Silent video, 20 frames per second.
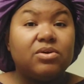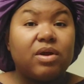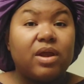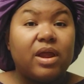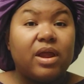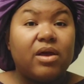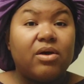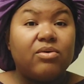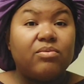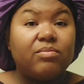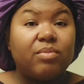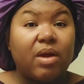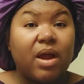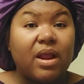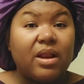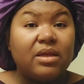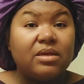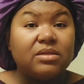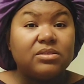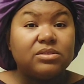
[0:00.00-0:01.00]
Crown
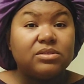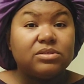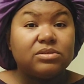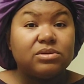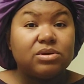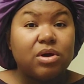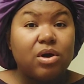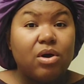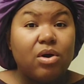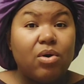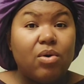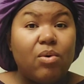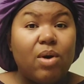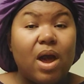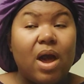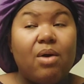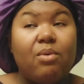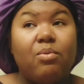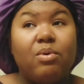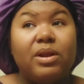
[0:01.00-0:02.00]
products to go,
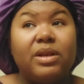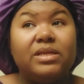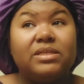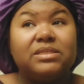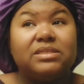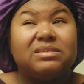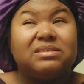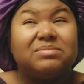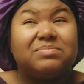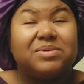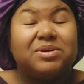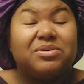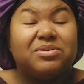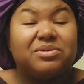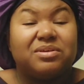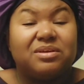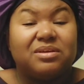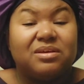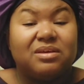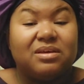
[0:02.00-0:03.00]
I want it to smell
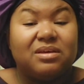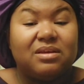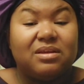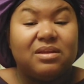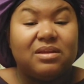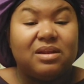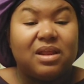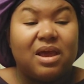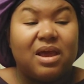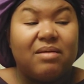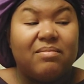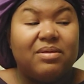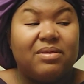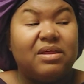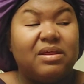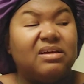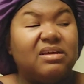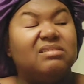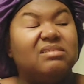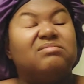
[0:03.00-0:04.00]
good and not be
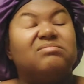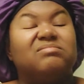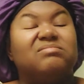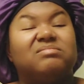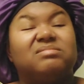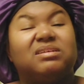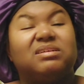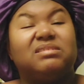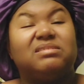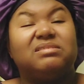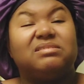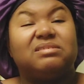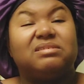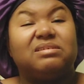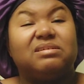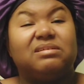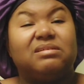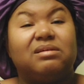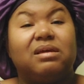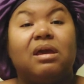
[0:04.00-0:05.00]
like this
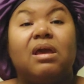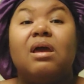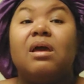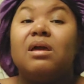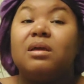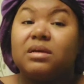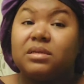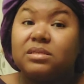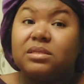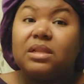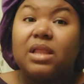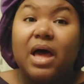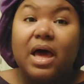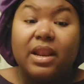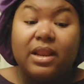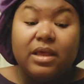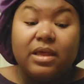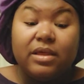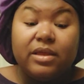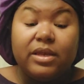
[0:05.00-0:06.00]
thing. Because a lot
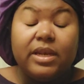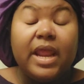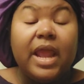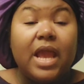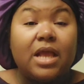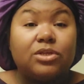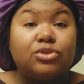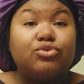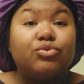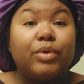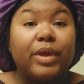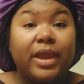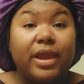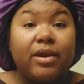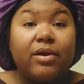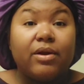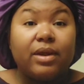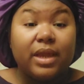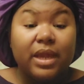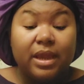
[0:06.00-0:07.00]
of natural
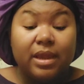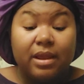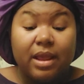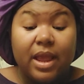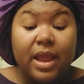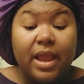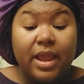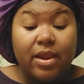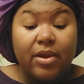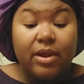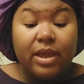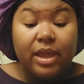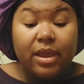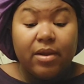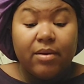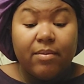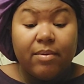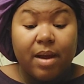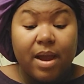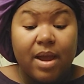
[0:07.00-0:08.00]
hair
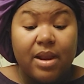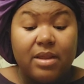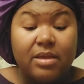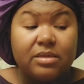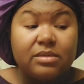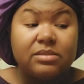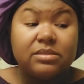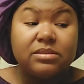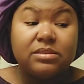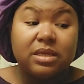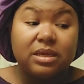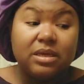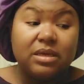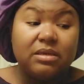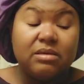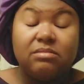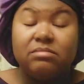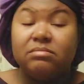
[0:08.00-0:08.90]
care products, they